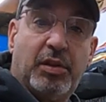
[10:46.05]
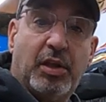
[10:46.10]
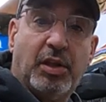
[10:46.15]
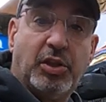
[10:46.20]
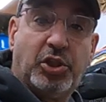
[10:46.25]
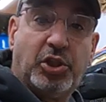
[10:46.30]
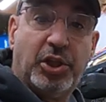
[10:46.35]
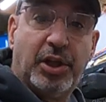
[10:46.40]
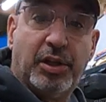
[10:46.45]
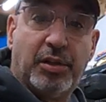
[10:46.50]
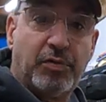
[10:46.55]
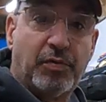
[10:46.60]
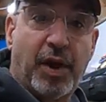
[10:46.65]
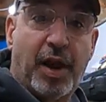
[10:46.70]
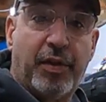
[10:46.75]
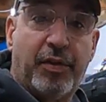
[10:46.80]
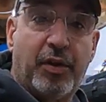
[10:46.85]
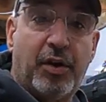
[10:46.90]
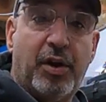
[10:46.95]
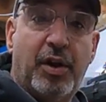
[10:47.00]
the shield
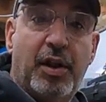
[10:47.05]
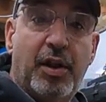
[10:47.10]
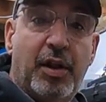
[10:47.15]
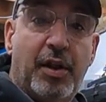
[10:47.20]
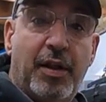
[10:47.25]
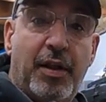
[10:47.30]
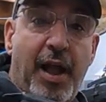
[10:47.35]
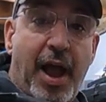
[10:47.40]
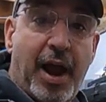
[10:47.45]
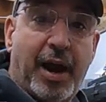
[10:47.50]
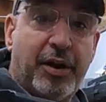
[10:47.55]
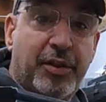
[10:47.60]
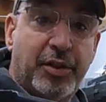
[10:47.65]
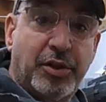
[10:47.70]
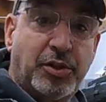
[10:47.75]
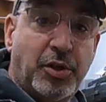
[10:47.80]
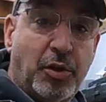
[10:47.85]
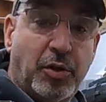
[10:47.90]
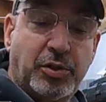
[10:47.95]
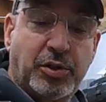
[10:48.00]
rather, out of
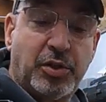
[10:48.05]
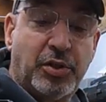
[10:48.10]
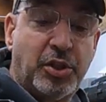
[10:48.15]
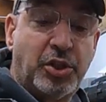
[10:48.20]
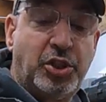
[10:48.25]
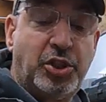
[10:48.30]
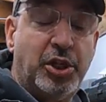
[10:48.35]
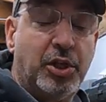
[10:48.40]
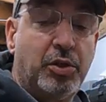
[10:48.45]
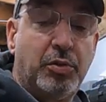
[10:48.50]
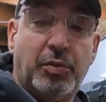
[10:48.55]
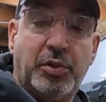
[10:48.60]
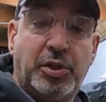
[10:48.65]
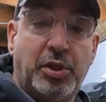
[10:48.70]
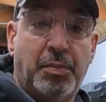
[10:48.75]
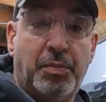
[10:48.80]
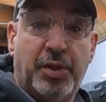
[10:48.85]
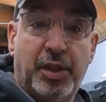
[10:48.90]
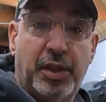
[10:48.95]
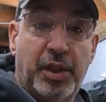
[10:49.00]
this holster, the shield was
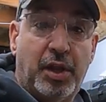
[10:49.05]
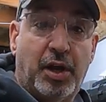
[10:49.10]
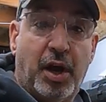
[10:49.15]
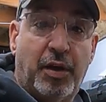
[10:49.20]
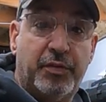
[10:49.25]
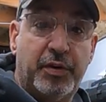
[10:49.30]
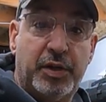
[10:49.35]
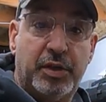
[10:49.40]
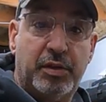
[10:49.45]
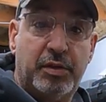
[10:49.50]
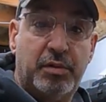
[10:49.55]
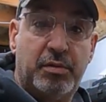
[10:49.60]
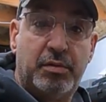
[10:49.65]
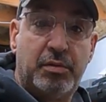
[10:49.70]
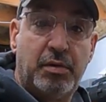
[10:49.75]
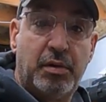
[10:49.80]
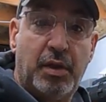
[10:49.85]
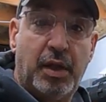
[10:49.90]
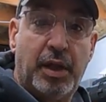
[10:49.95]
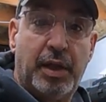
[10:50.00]
completely covered in
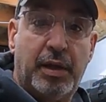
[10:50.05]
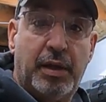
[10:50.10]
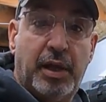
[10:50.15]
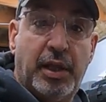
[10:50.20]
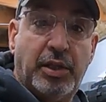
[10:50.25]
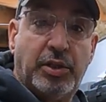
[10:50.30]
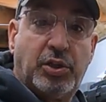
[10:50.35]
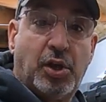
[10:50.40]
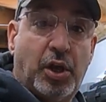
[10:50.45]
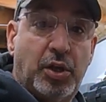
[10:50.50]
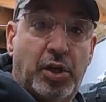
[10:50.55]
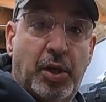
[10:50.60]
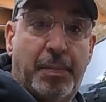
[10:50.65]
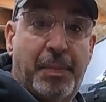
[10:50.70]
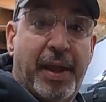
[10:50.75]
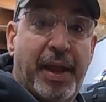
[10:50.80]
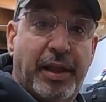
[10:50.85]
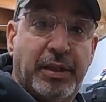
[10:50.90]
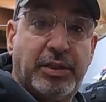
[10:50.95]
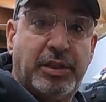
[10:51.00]
inside your
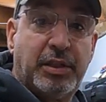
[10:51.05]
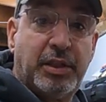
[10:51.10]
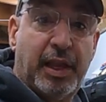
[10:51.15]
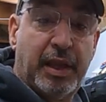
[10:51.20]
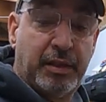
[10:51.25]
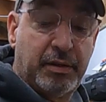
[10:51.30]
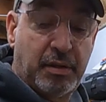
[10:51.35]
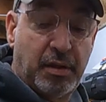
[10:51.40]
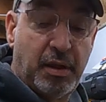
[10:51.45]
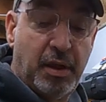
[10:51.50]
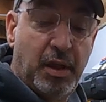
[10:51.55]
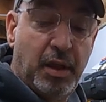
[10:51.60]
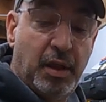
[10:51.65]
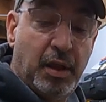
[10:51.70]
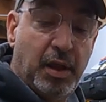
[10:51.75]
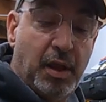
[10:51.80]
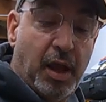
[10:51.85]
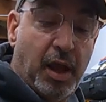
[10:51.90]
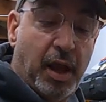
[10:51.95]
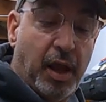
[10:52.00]
pants lint,
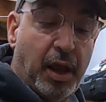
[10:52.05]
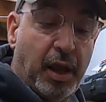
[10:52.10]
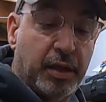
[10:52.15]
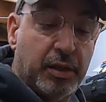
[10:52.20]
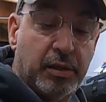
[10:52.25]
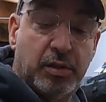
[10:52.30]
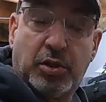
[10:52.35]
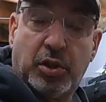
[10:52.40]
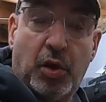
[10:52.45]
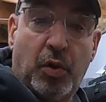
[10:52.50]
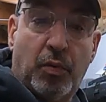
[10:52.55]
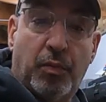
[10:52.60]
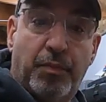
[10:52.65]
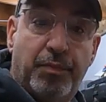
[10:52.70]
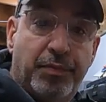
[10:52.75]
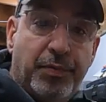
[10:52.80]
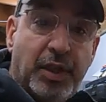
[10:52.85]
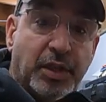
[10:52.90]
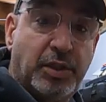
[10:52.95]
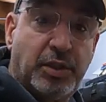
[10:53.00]
and so
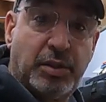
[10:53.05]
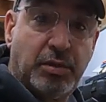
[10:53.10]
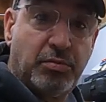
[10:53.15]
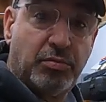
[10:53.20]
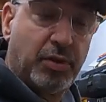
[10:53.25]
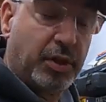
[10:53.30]
this